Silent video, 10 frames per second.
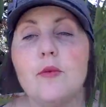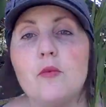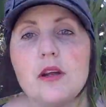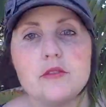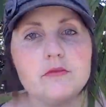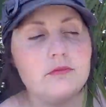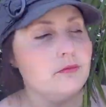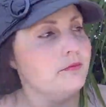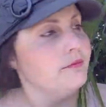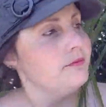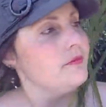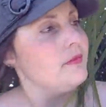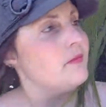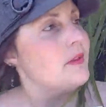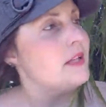am what
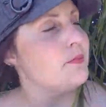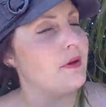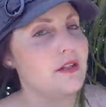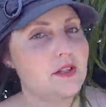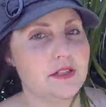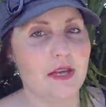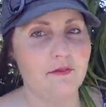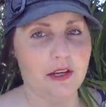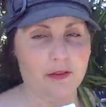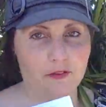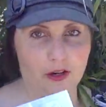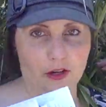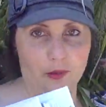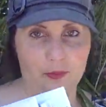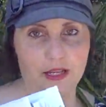this branch is not being
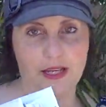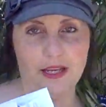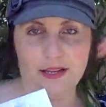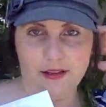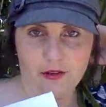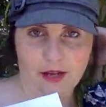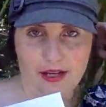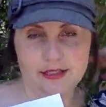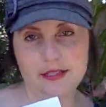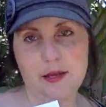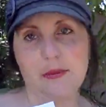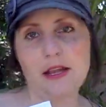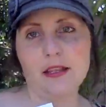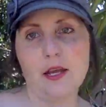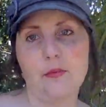very obedient. Okay, stay
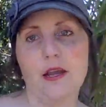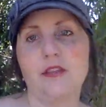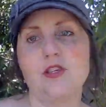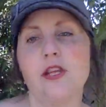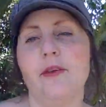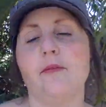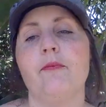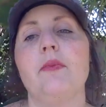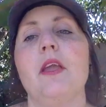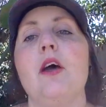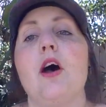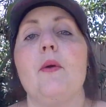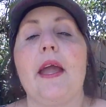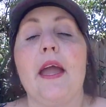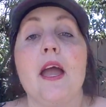back there, Branchy.
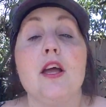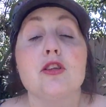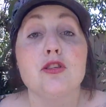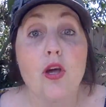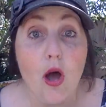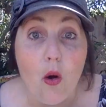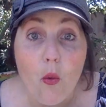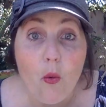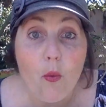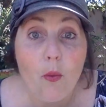All right, so